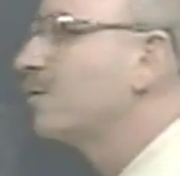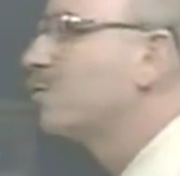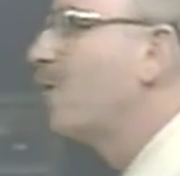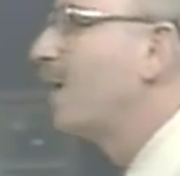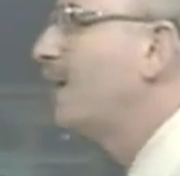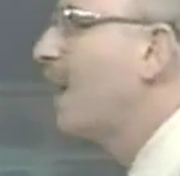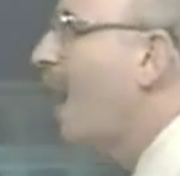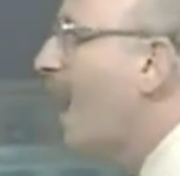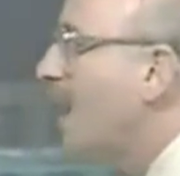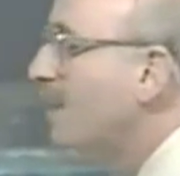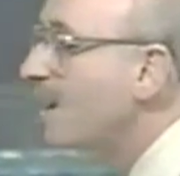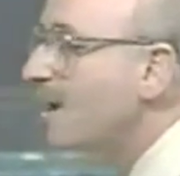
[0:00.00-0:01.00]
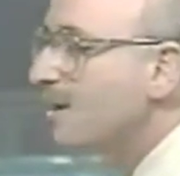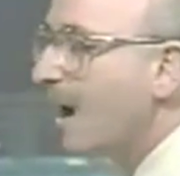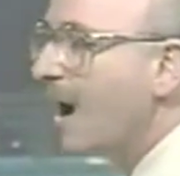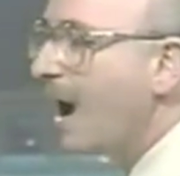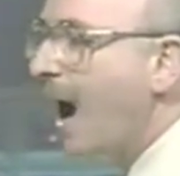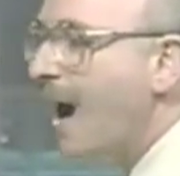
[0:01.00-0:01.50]
or 29.
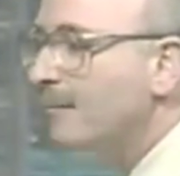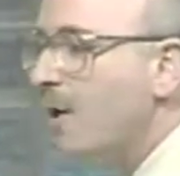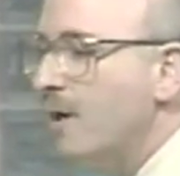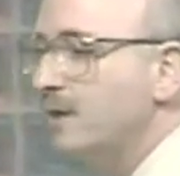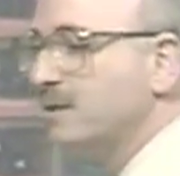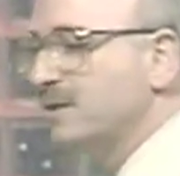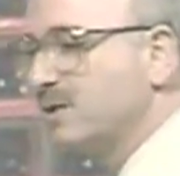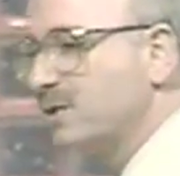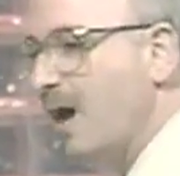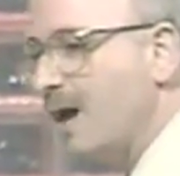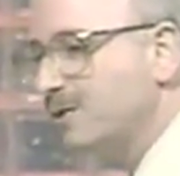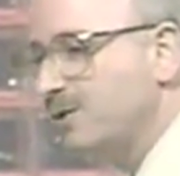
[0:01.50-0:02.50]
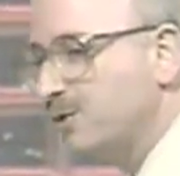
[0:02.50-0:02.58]
Uh, I'm going to discuss